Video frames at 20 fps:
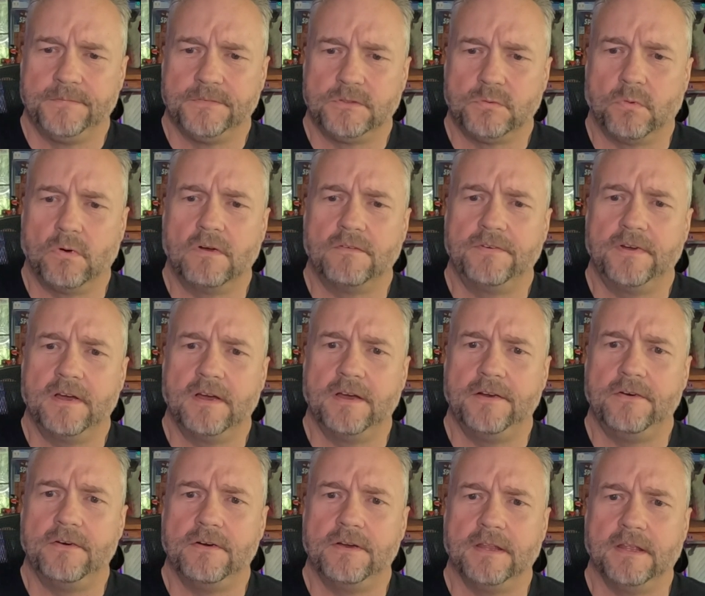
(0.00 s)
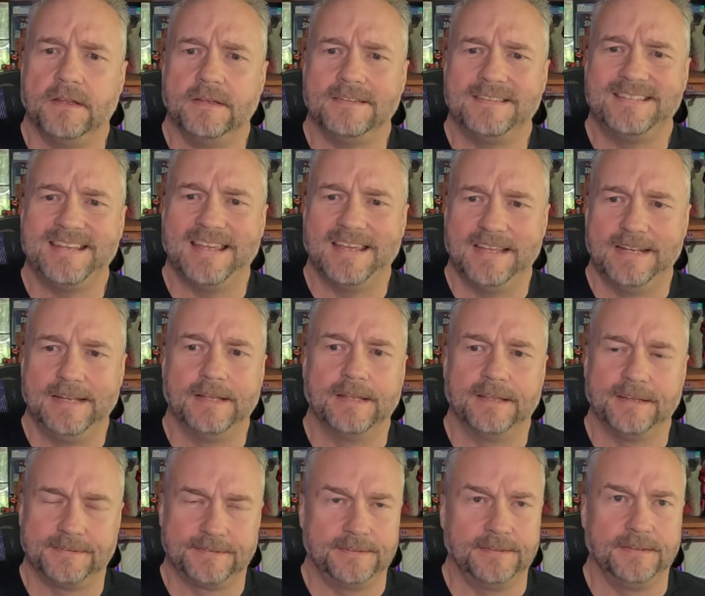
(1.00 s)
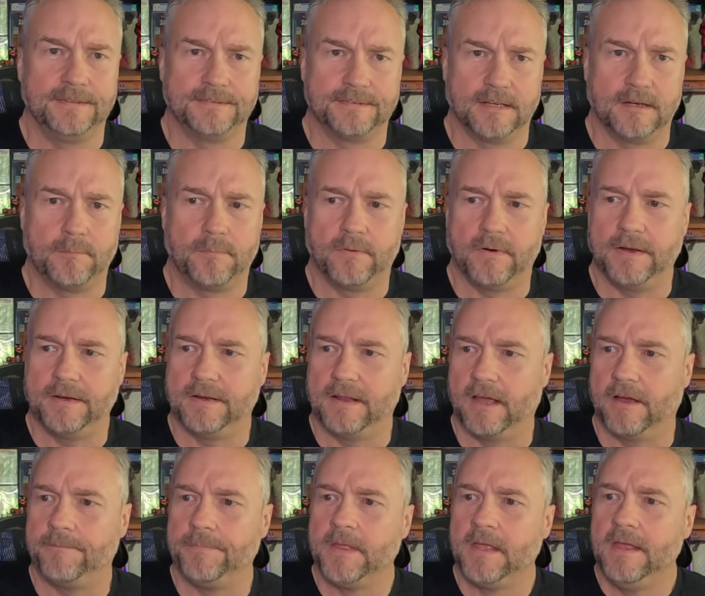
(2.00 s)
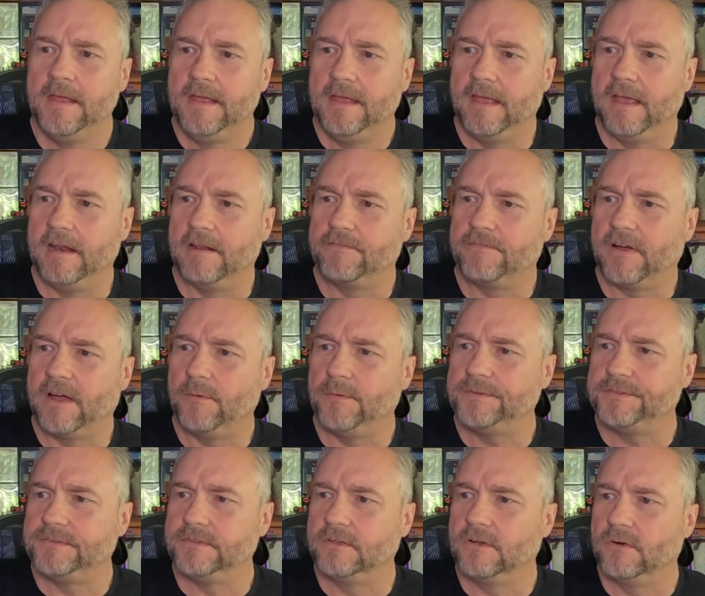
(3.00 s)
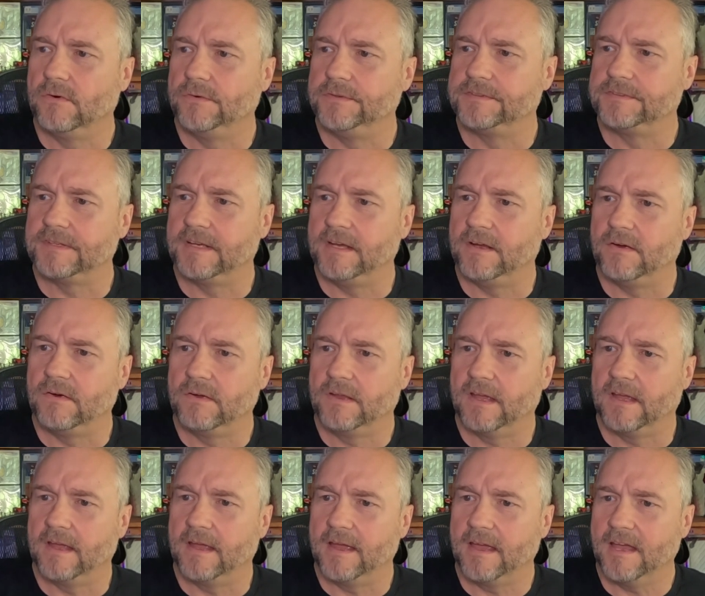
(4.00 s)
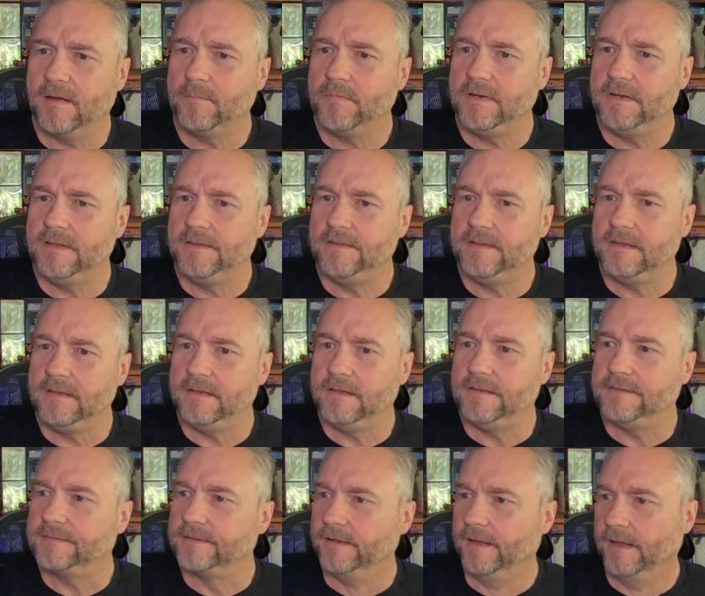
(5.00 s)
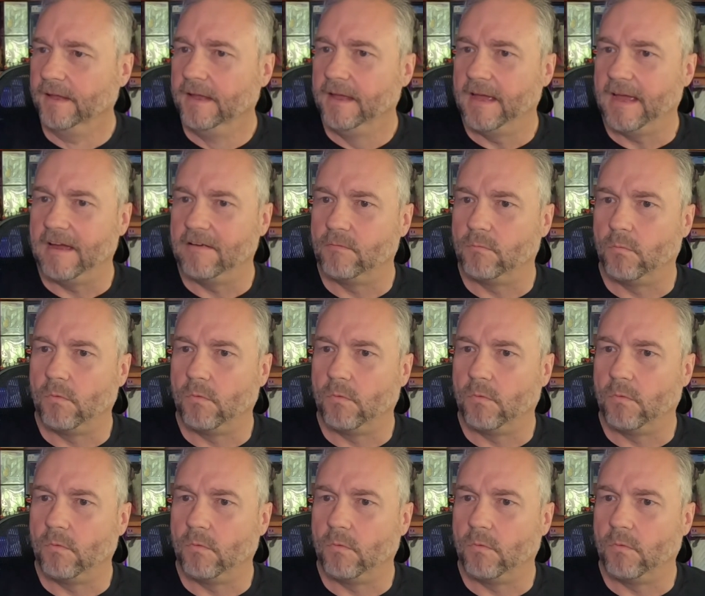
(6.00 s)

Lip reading: 1,210 listings up right now. And if I was to go and say, okay, how many of these have